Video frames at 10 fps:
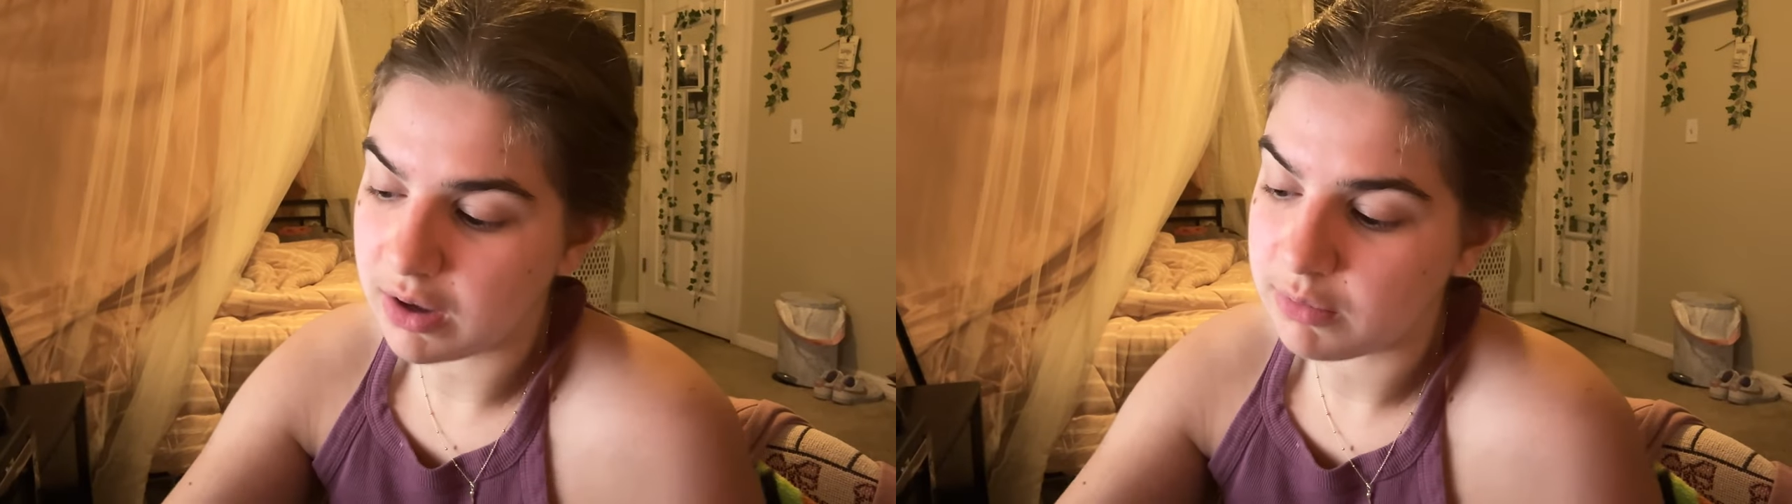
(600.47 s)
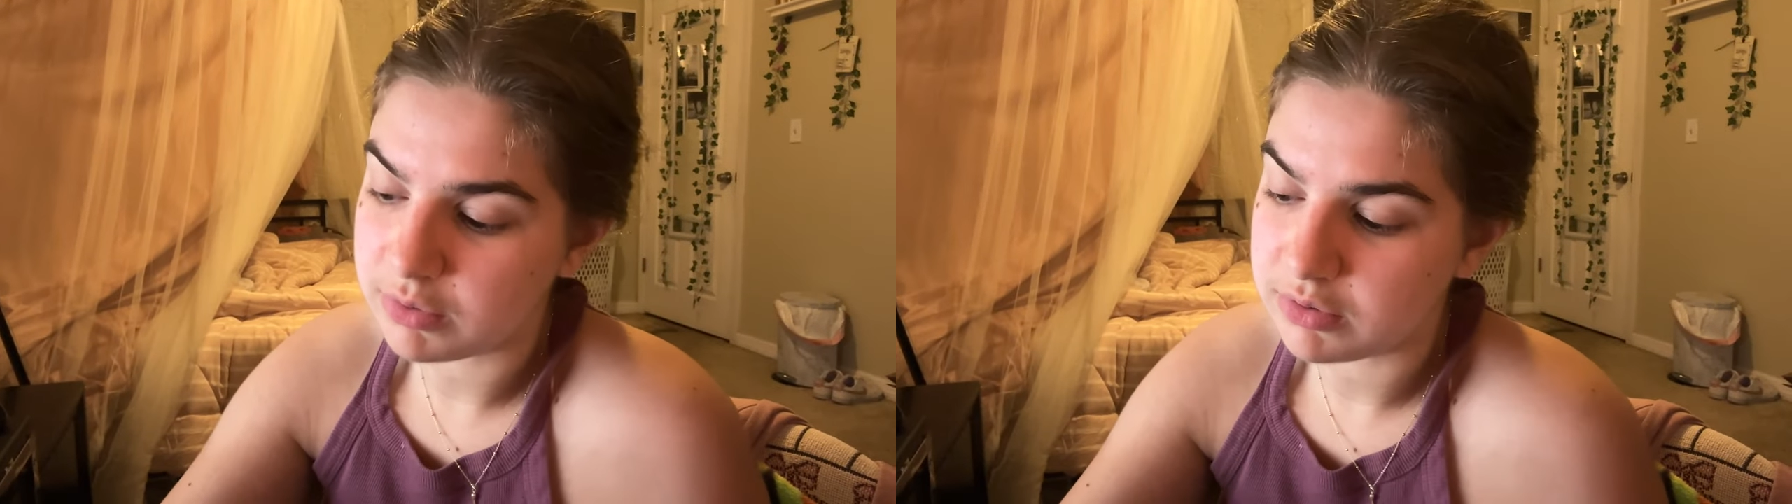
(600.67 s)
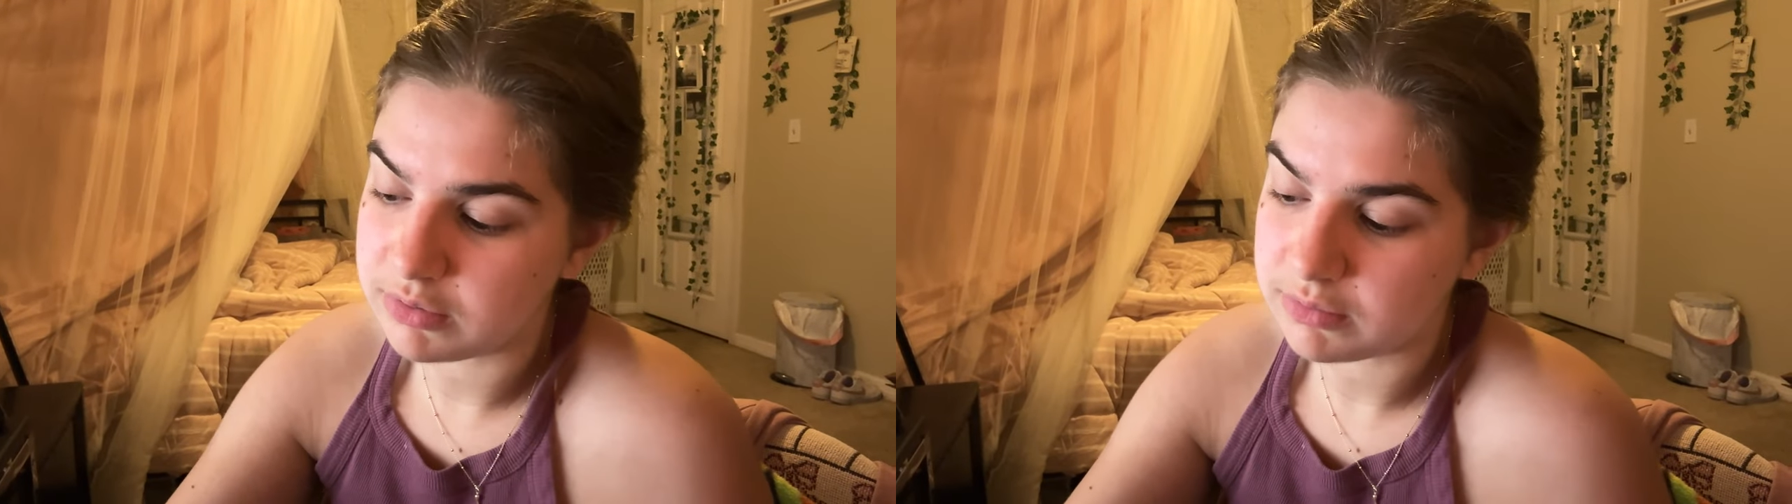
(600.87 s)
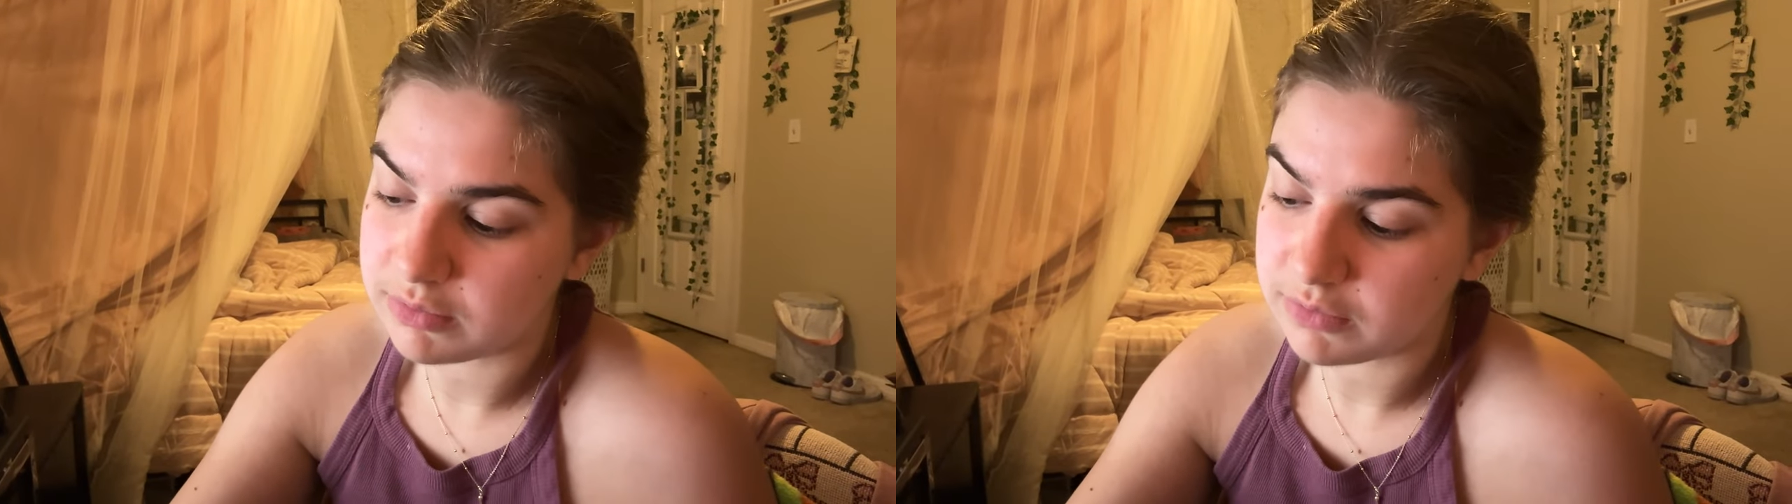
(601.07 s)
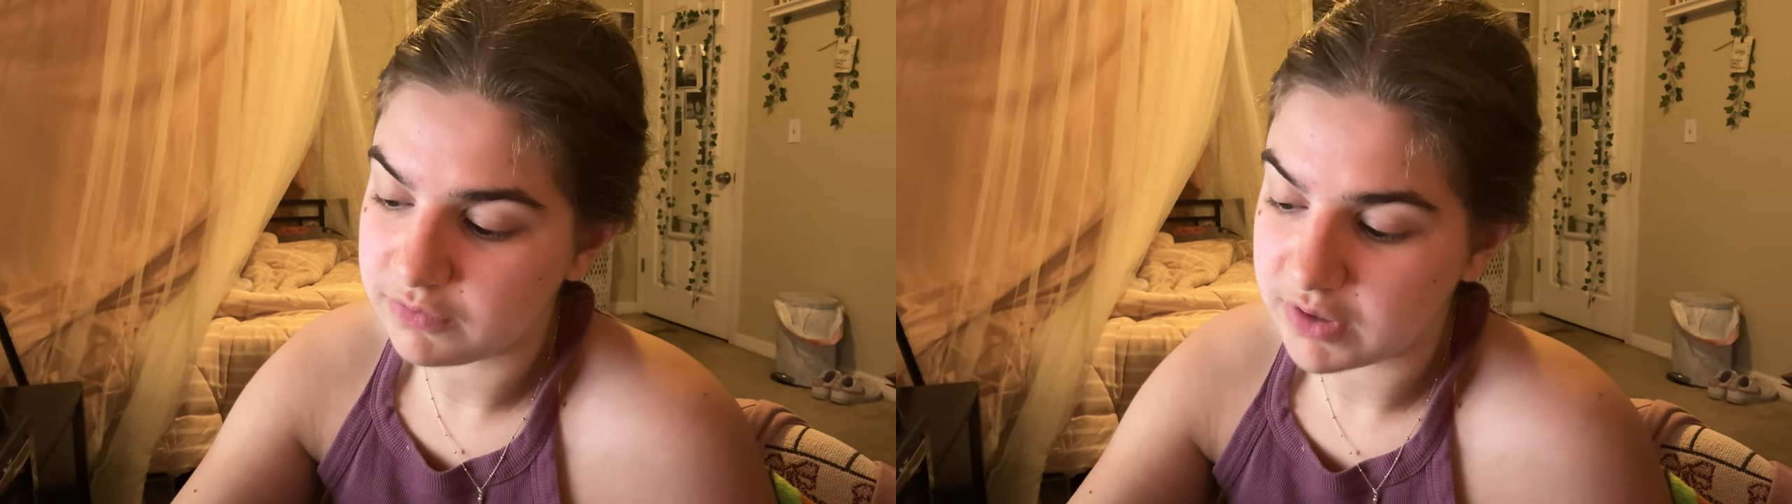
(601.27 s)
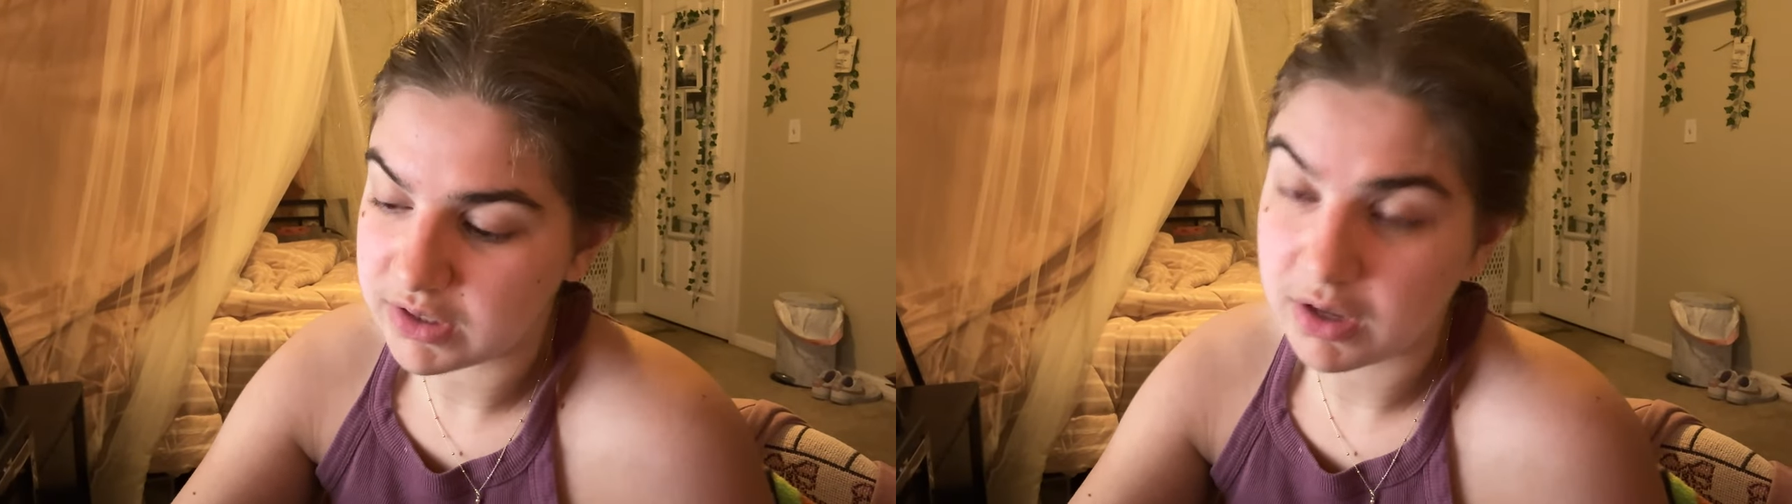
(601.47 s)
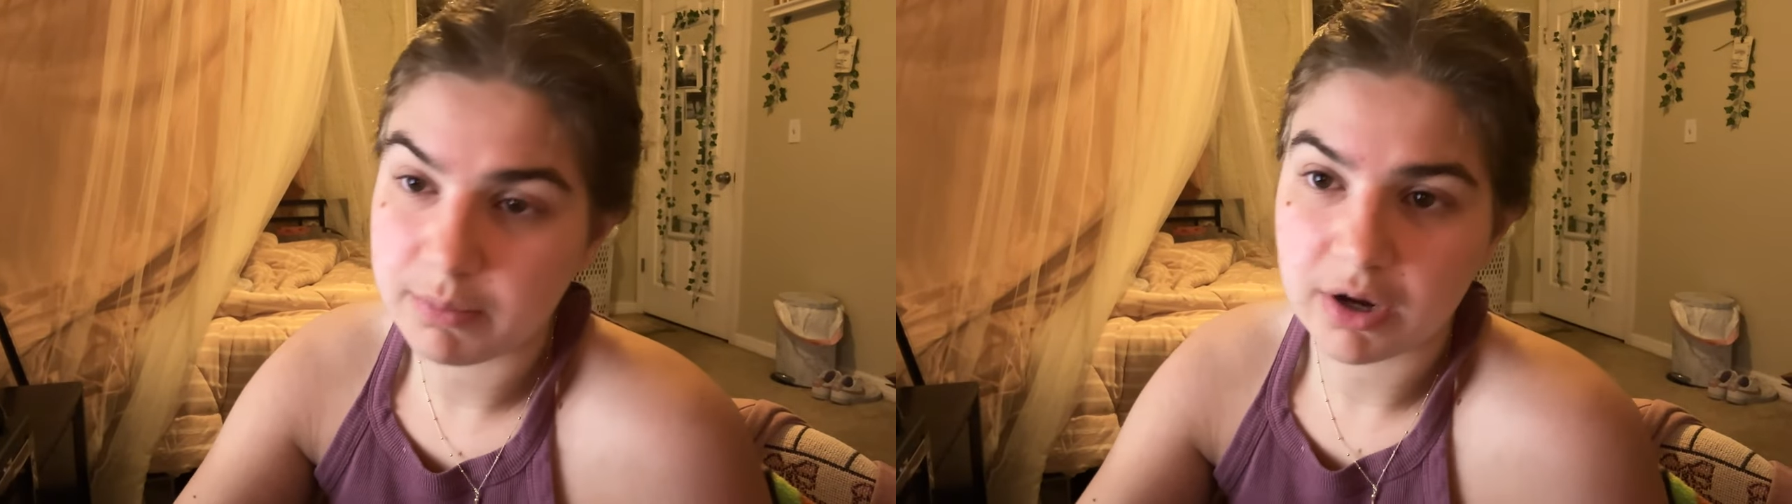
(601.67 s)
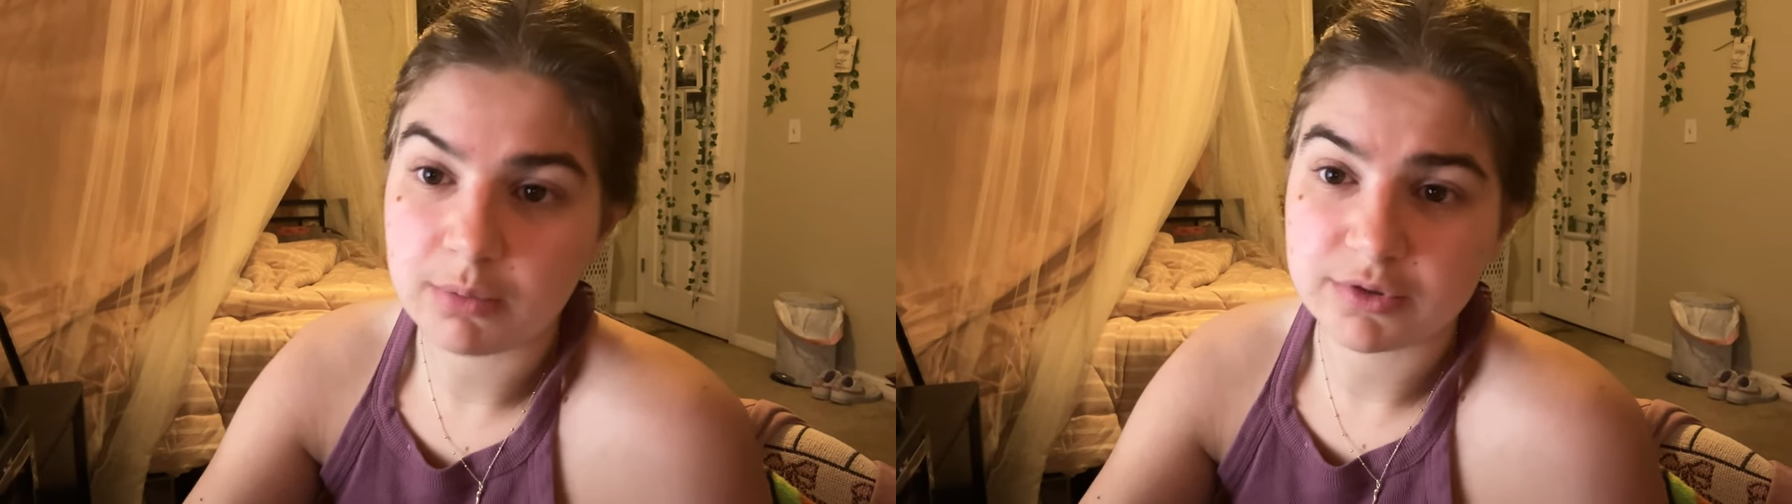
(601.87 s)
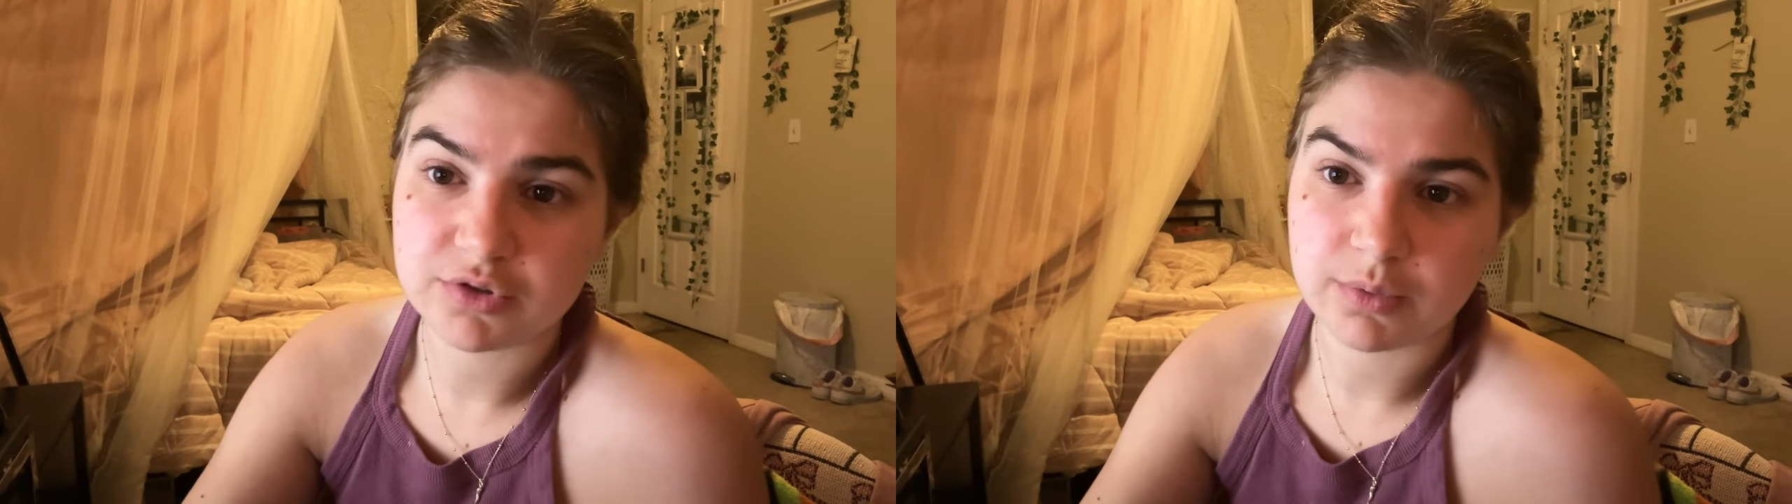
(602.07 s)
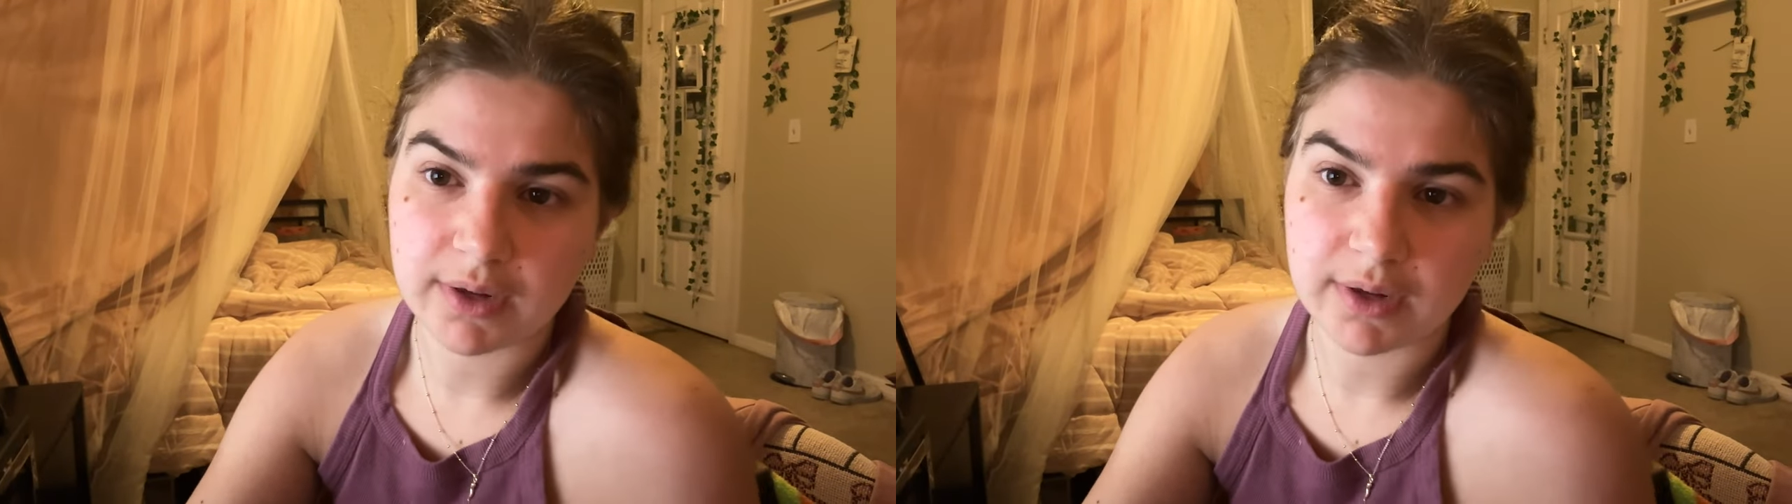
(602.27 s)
I would find it comparable to an